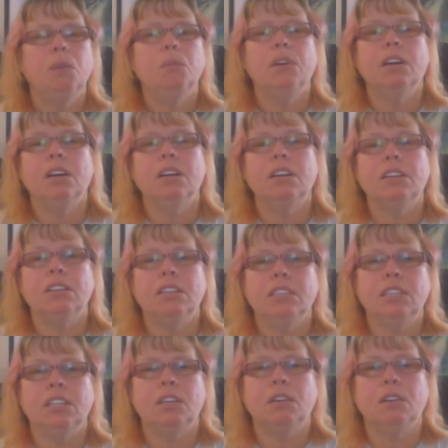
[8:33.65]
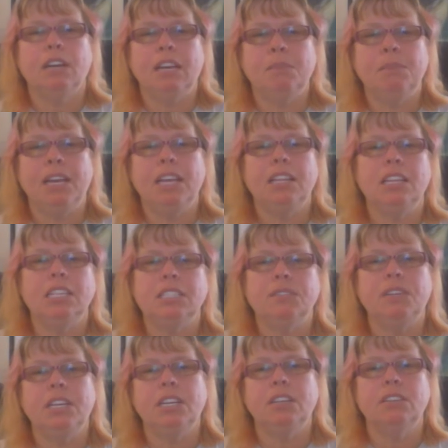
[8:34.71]
Where, I make these
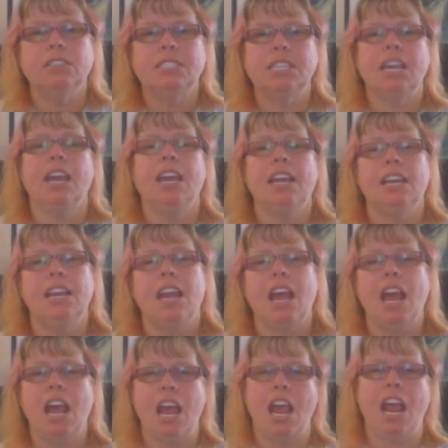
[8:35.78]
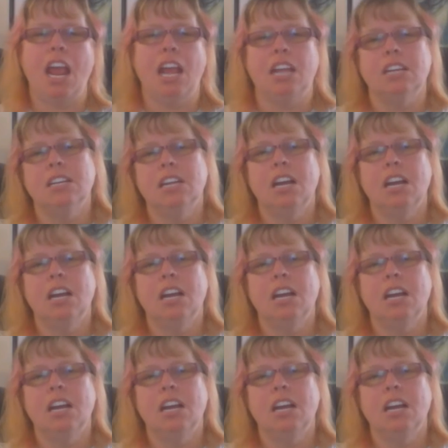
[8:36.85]
videos saying, hey,